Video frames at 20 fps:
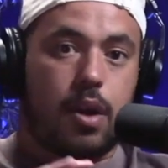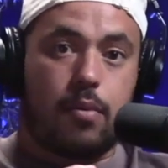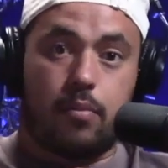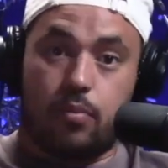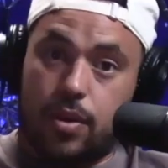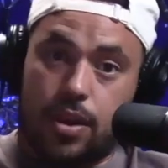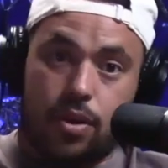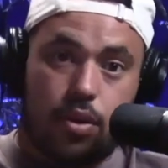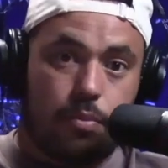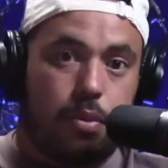
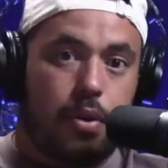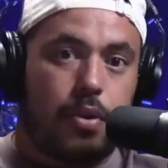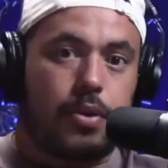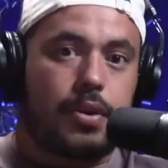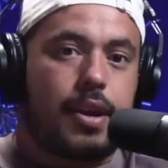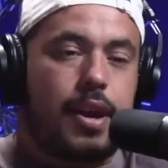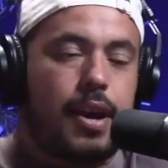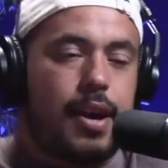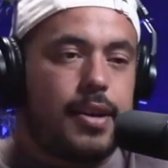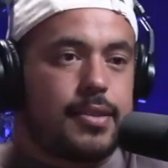Scope, really good
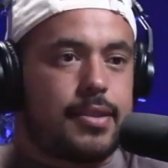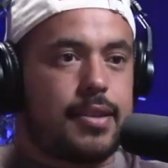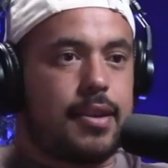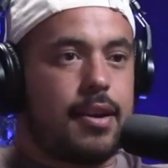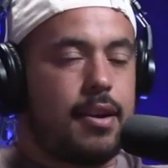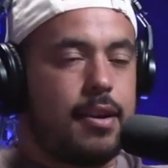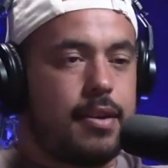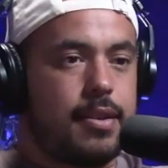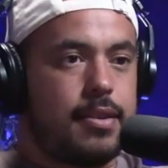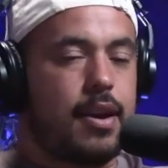
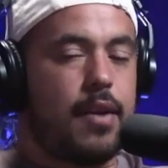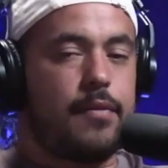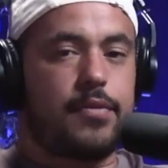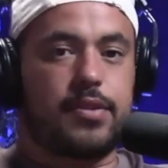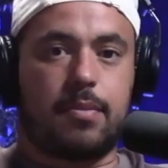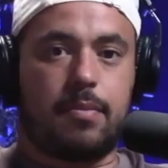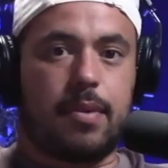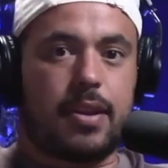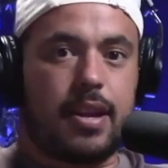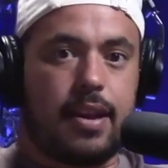podcaster,
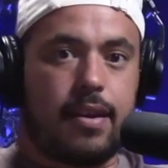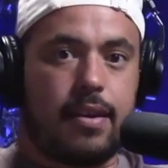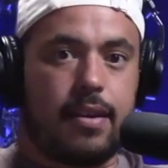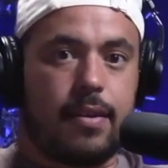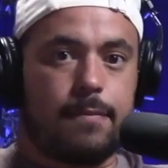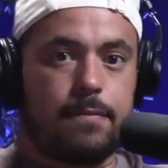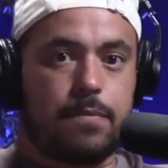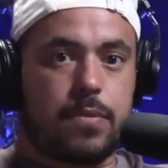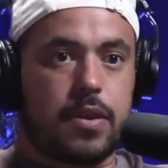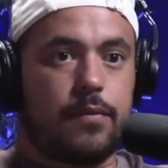obviously been
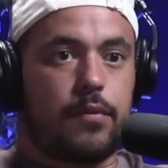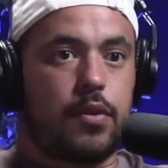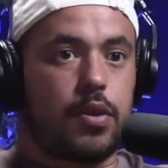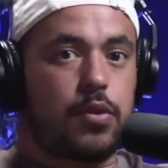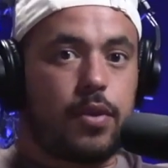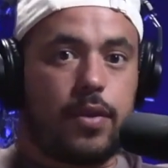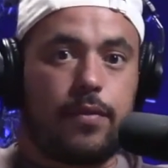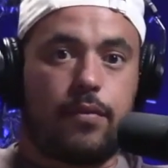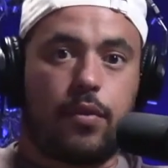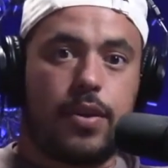here
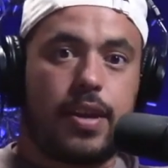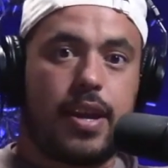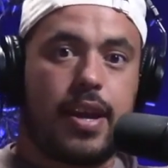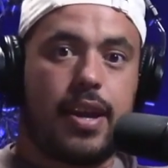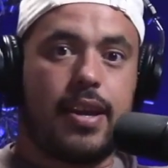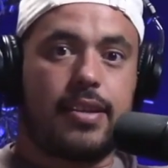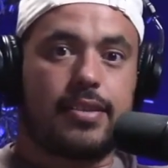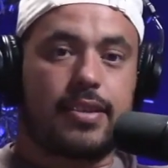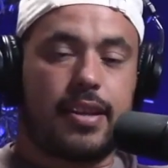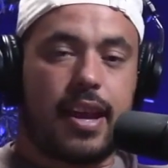for 3-4
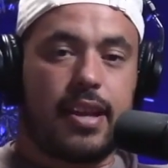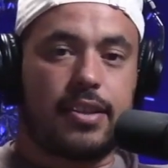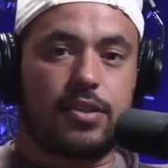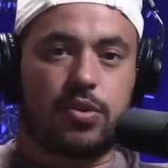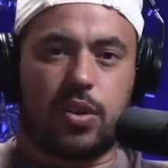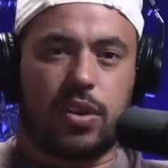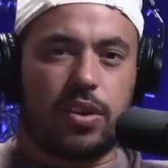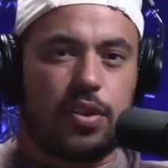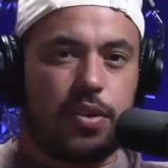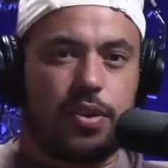years
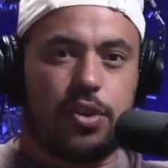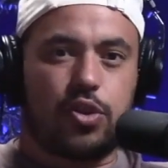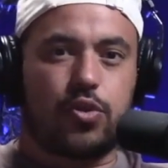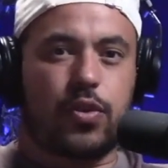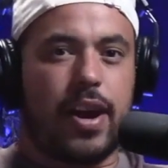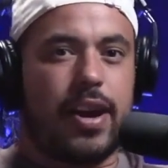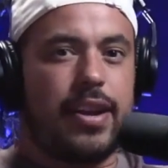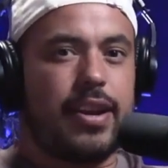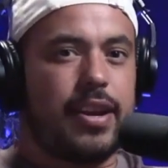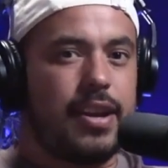and sort of learned the
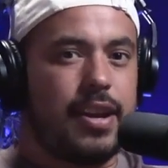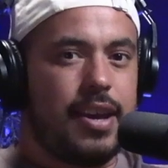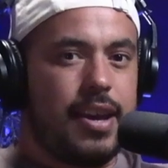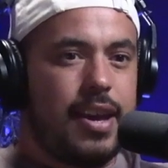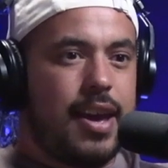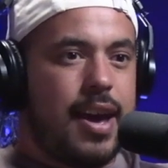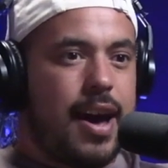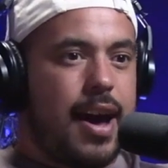trade, and